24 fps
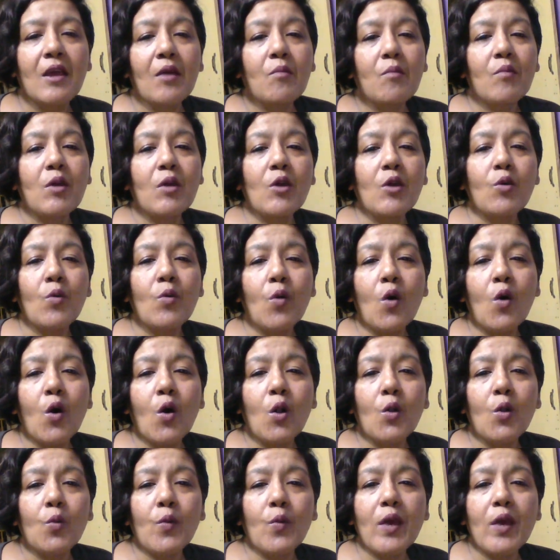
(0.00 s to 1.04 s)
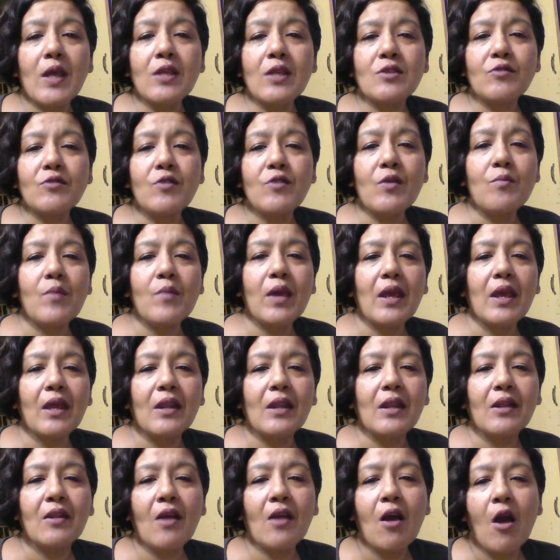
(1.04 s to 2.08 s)
You always
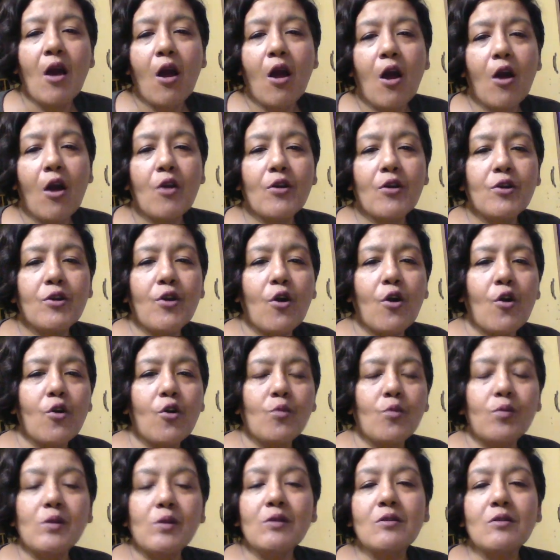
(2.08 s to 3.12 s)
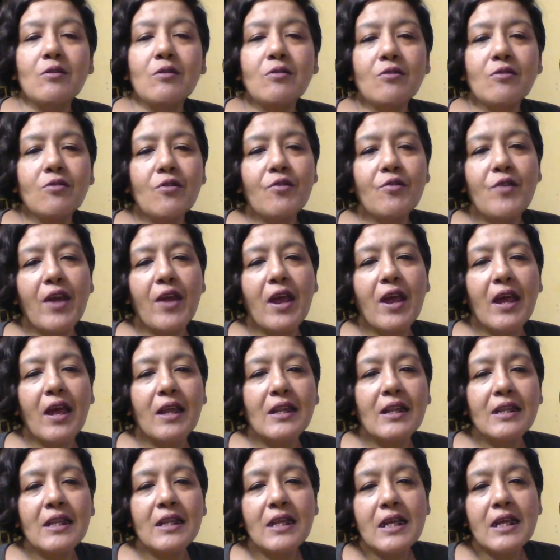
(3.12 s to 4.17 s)
remain our adorable
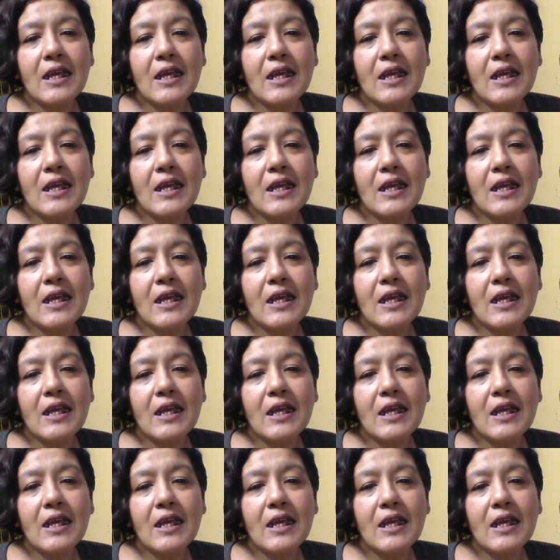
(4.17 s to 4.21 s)
Suranne.